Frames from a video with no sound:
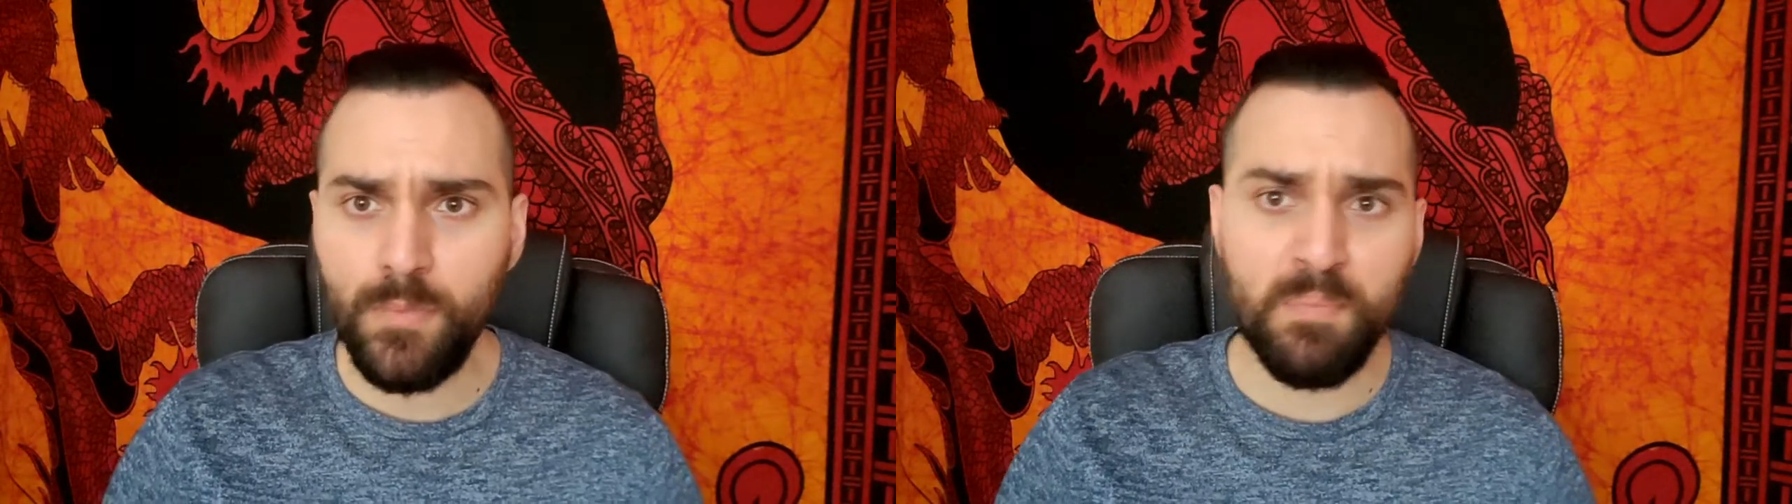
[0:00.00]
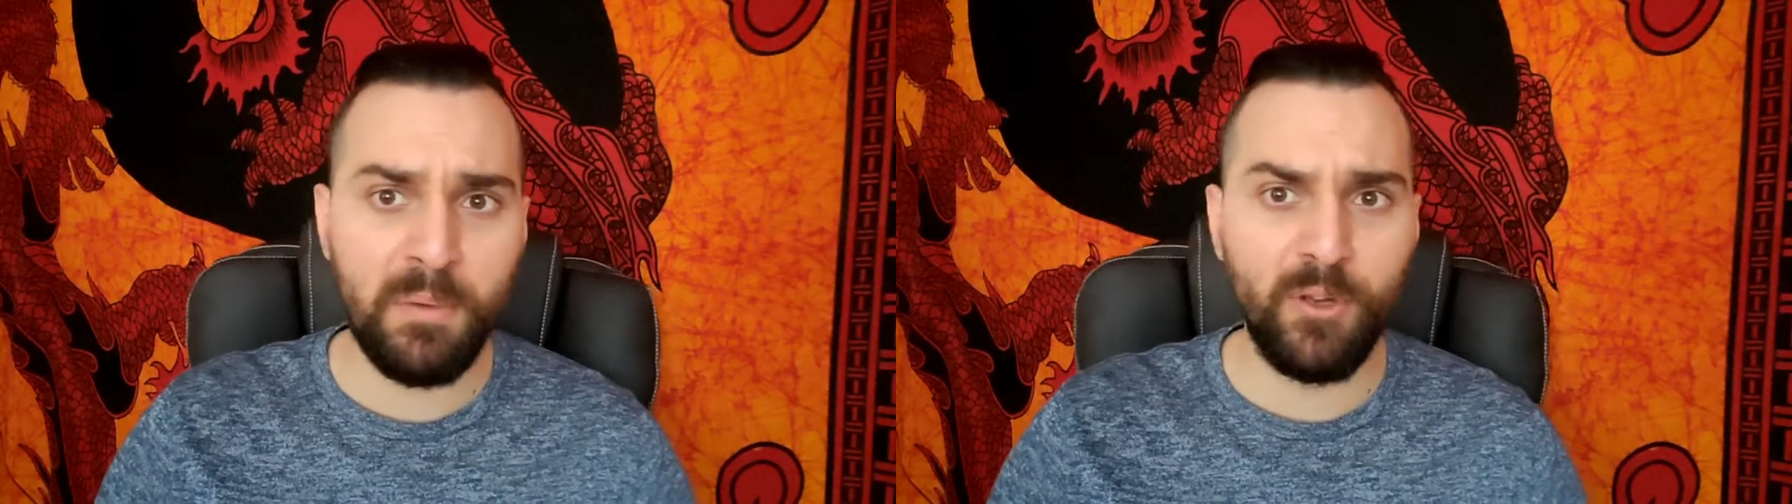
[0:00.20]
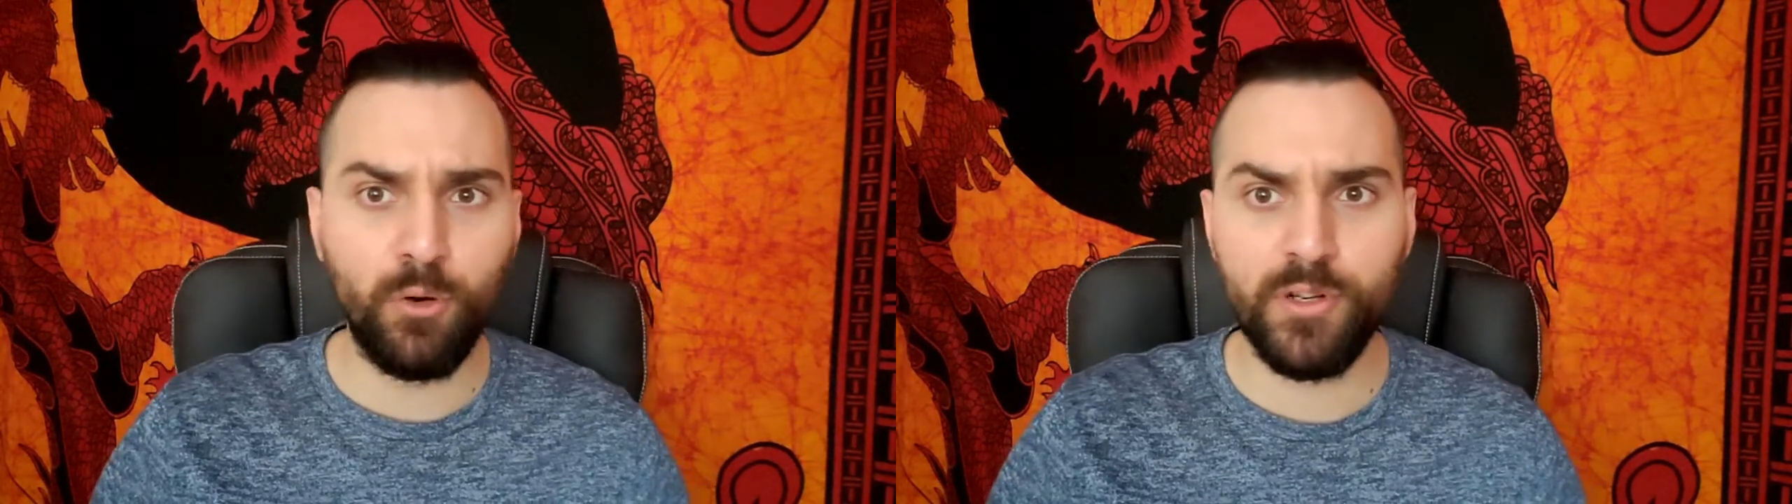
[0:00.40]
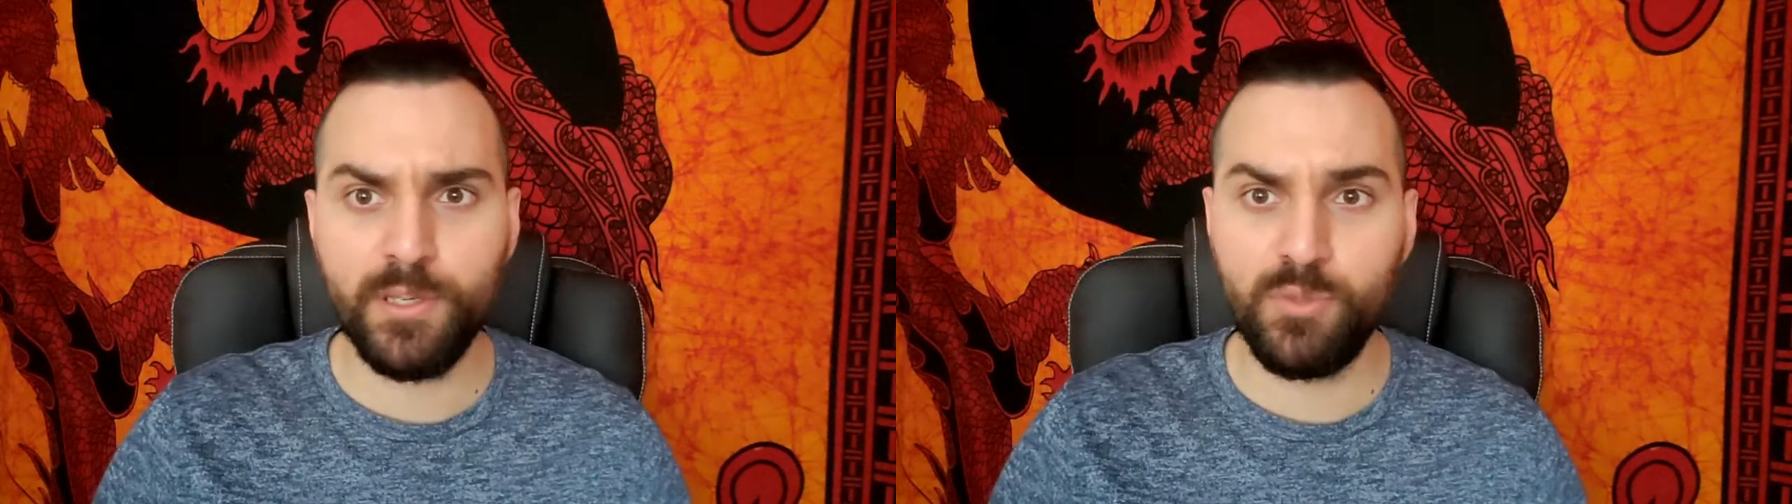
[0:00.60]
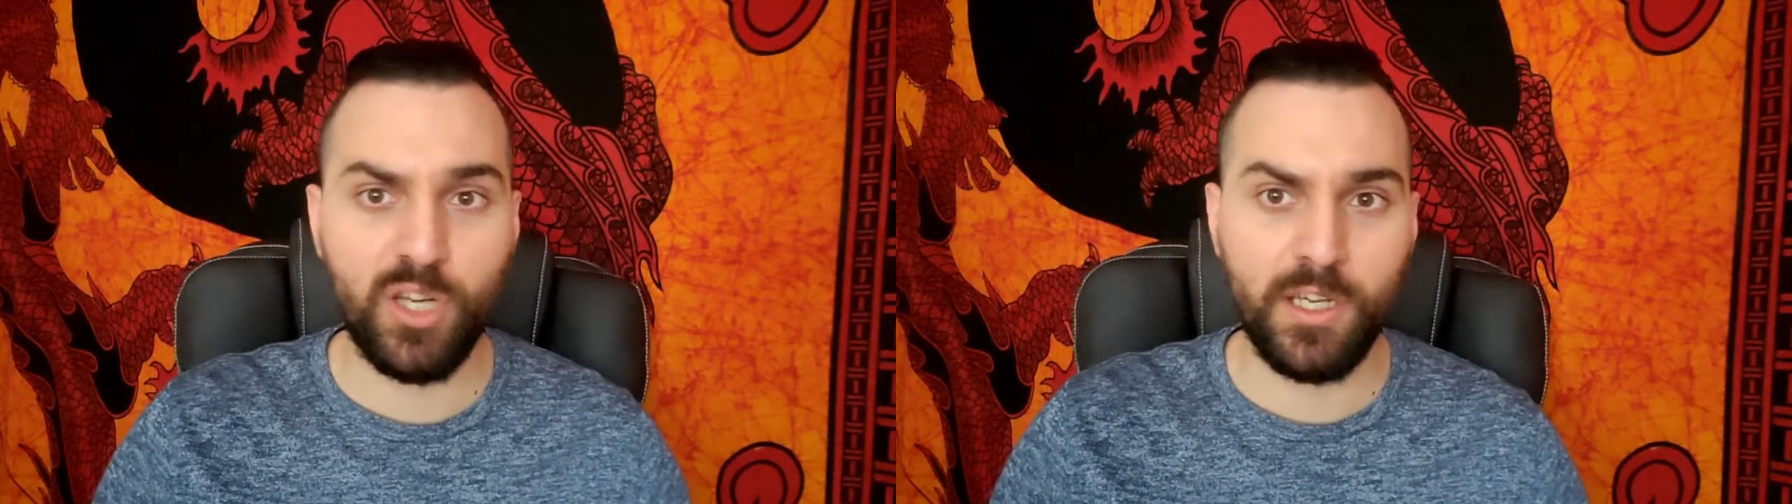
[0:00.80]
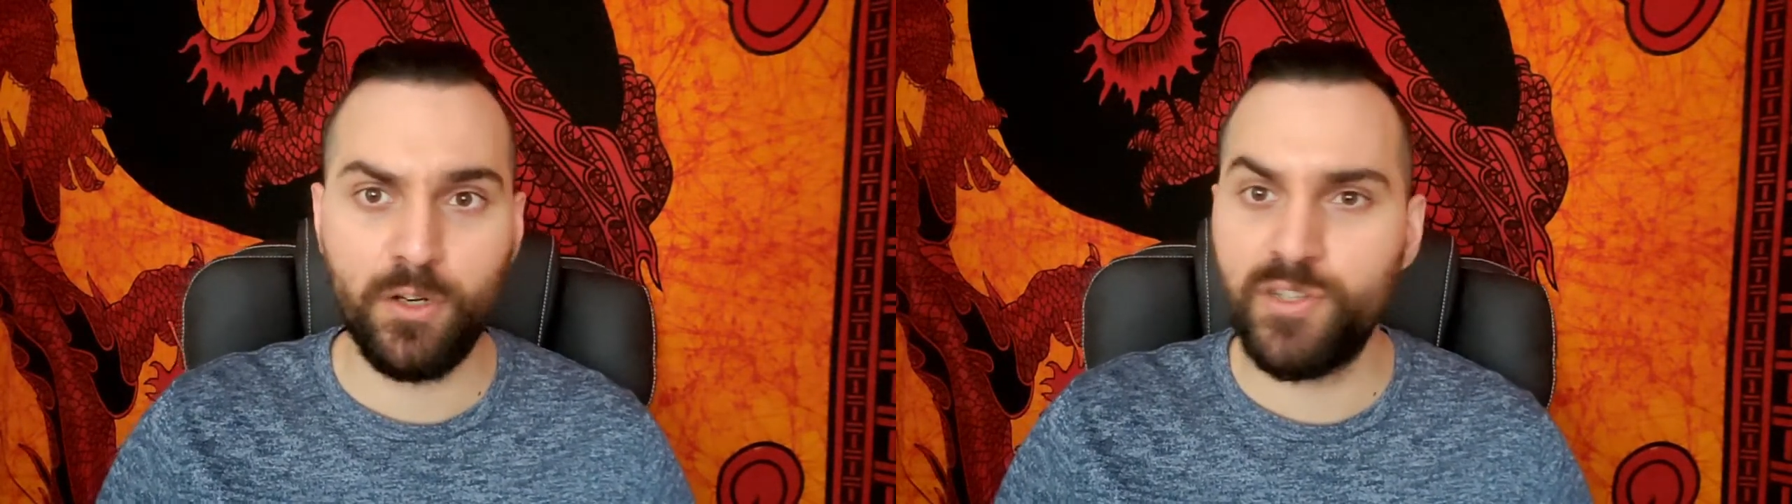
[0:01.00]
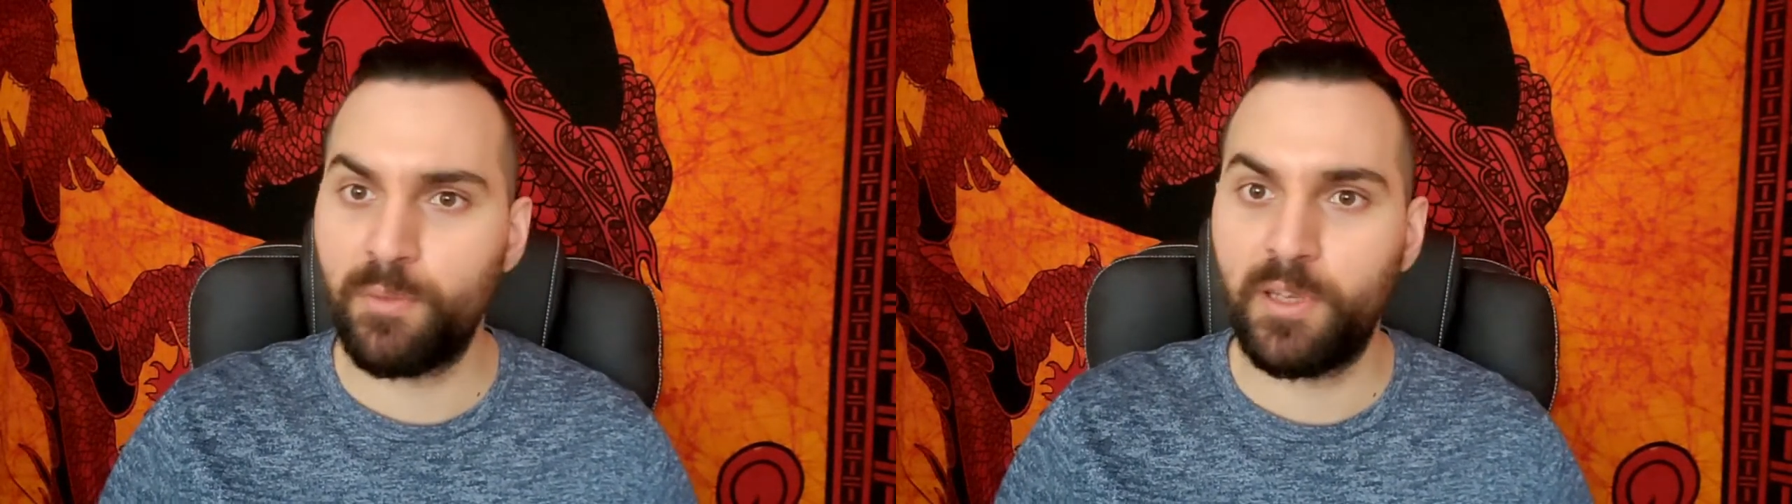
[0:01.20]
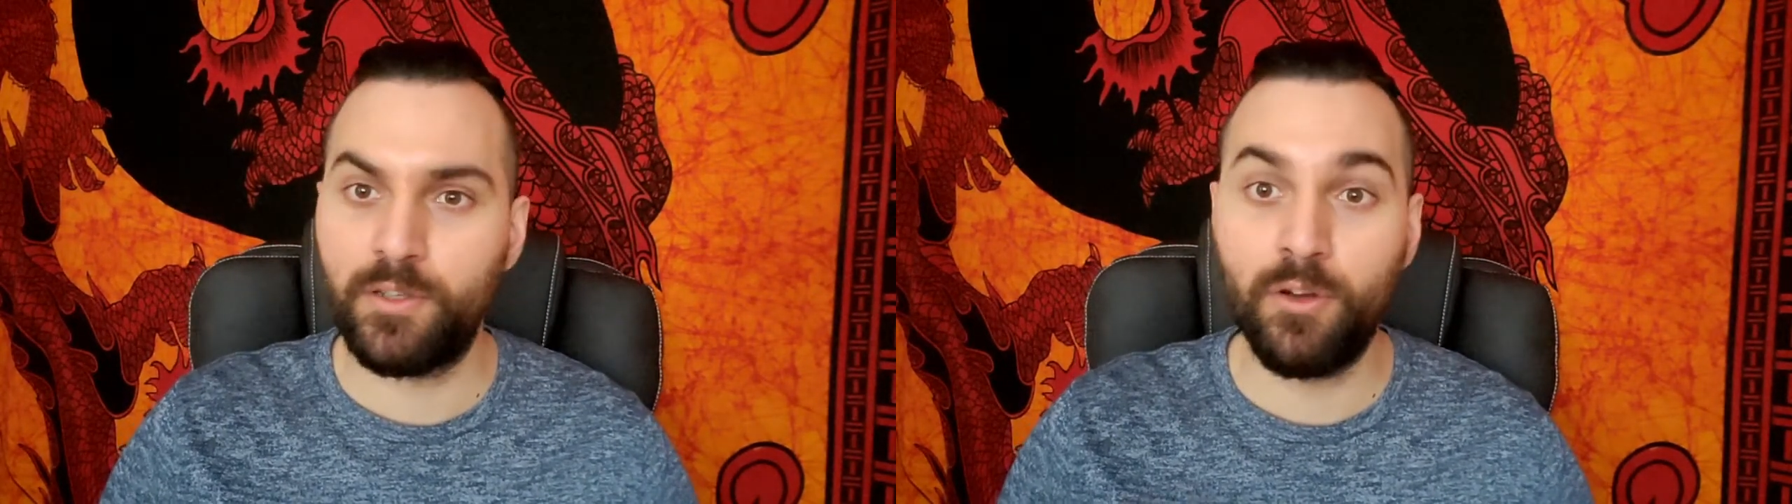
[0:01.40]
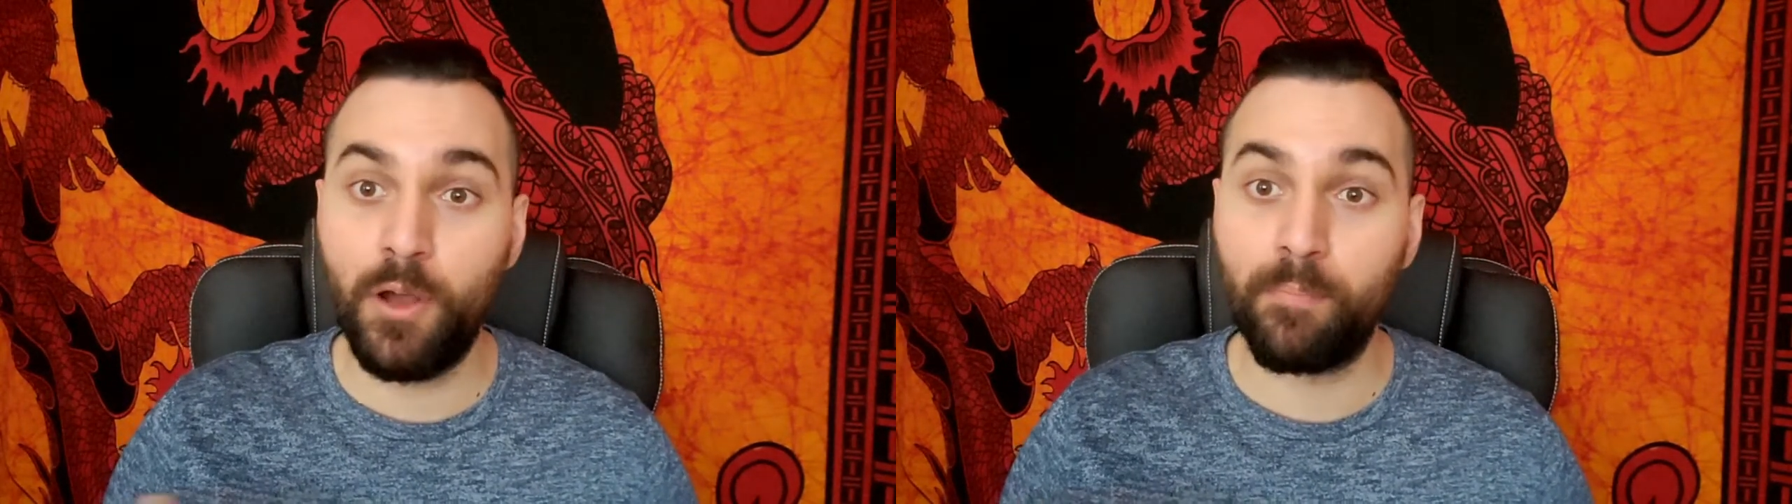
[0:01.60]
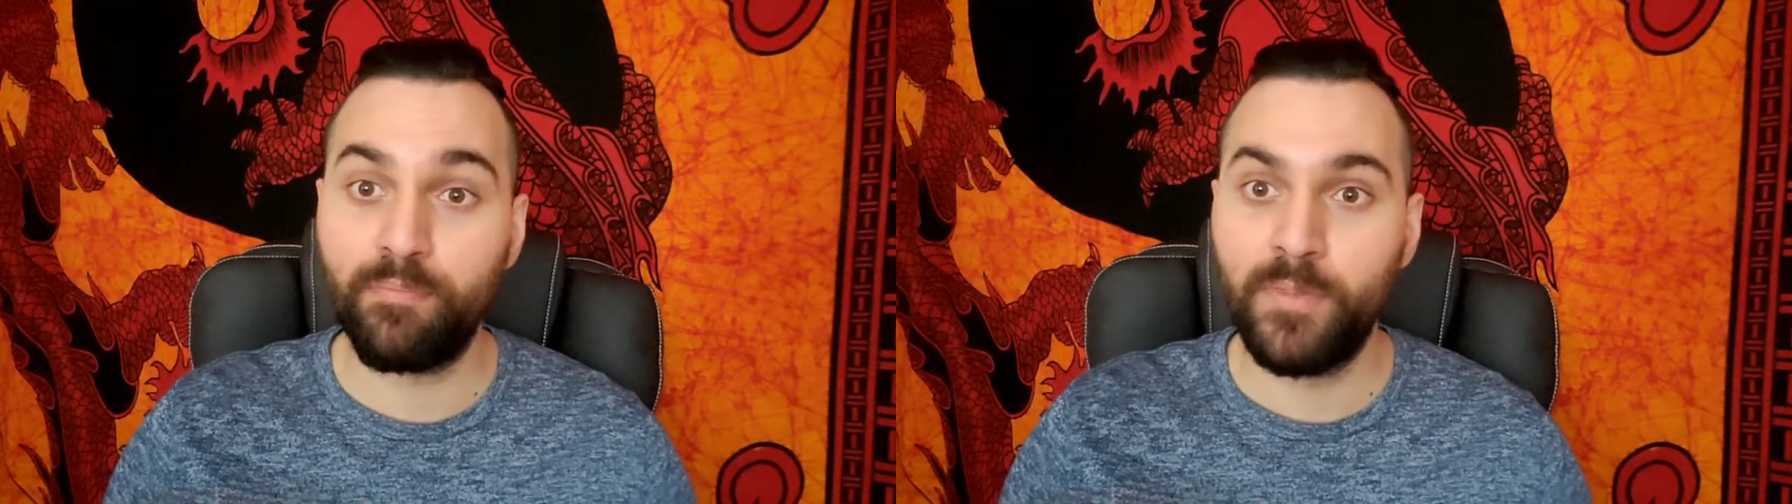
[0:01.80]
maybe order some chicken or something. Don't
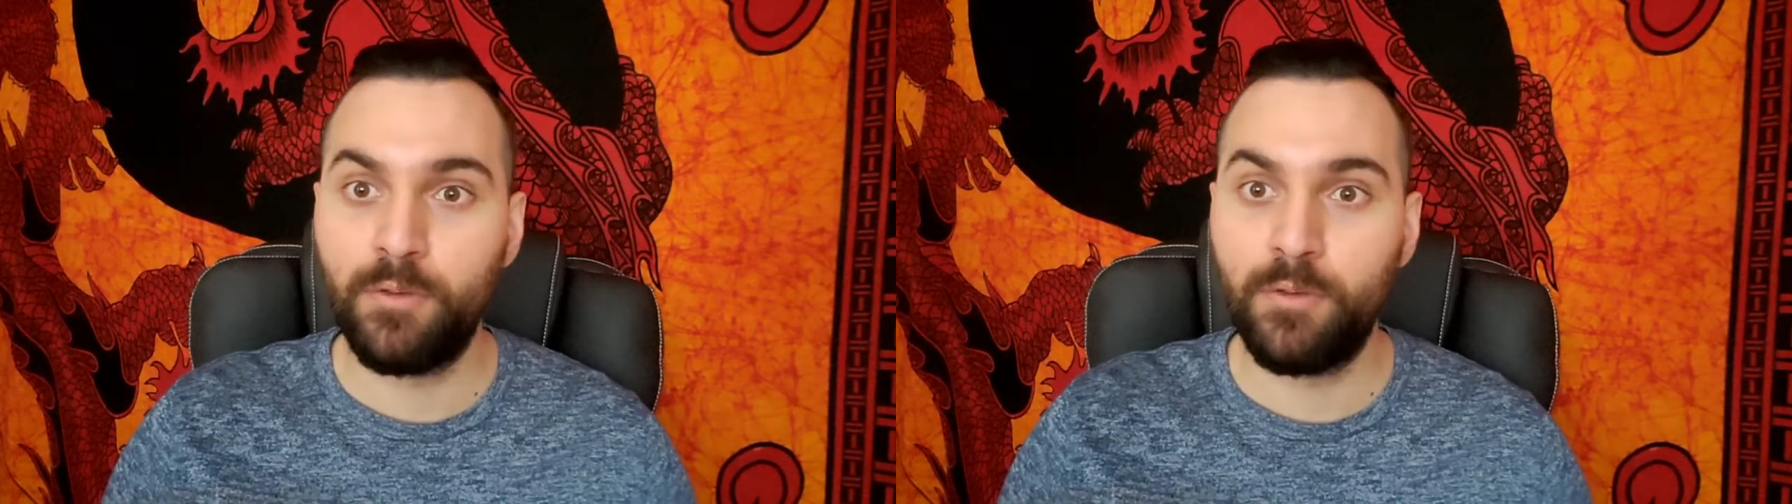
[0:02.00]
know.